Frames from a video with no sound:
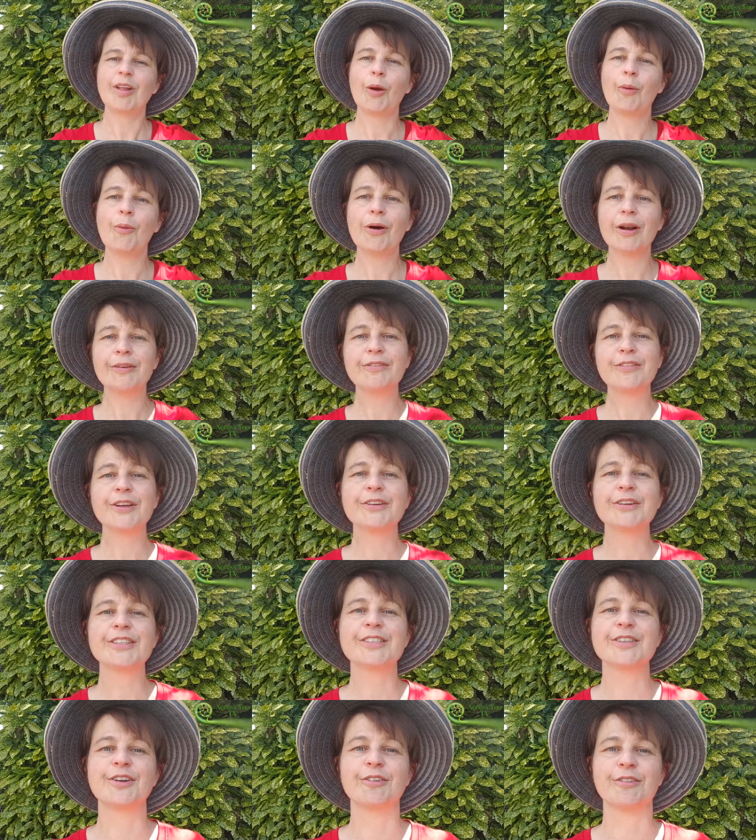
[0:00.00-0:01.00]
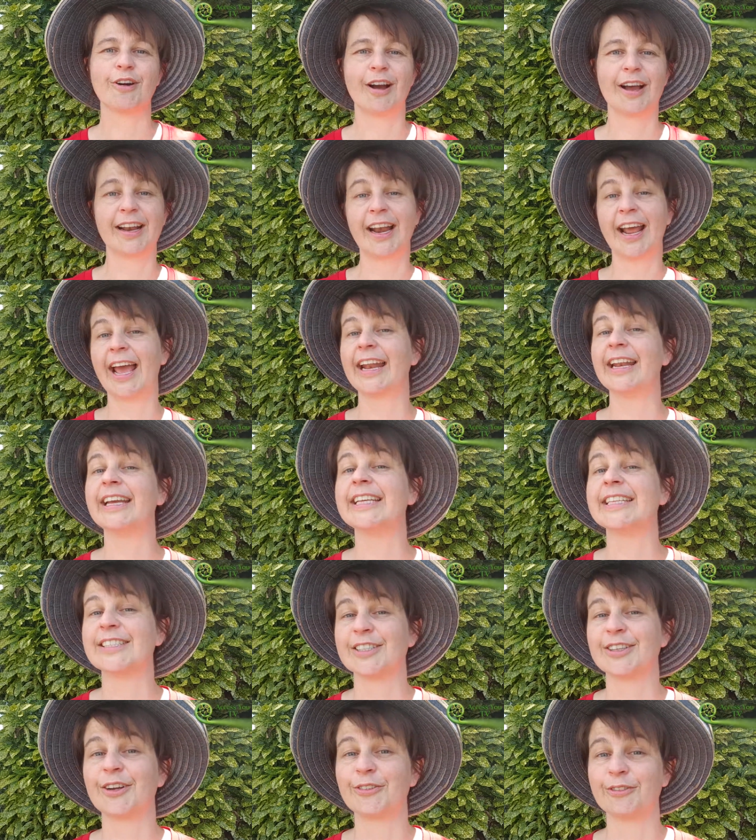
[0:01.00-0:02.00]
what if there is no right and
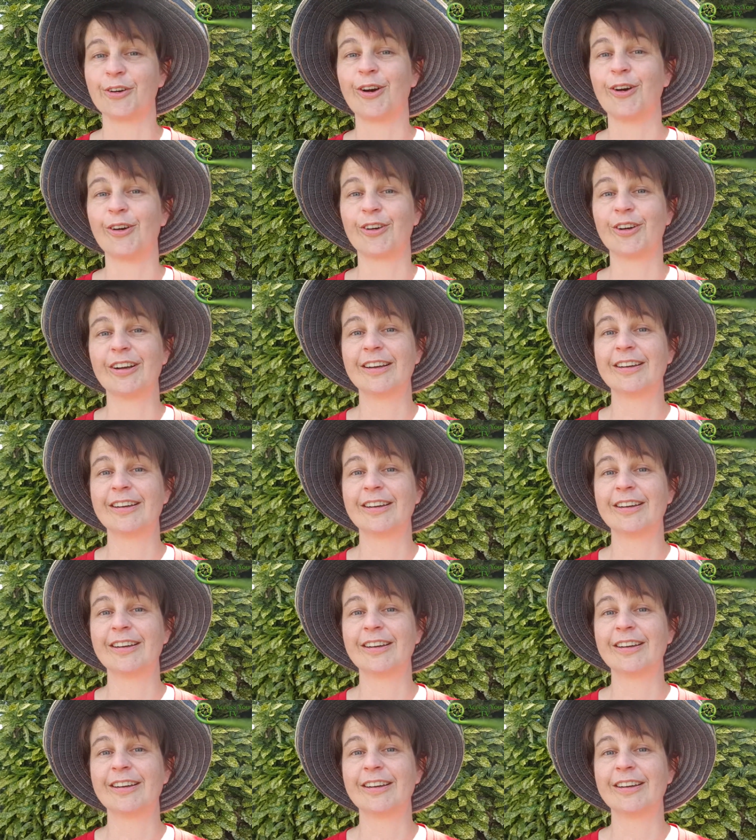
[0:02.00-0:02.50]
is no wrong?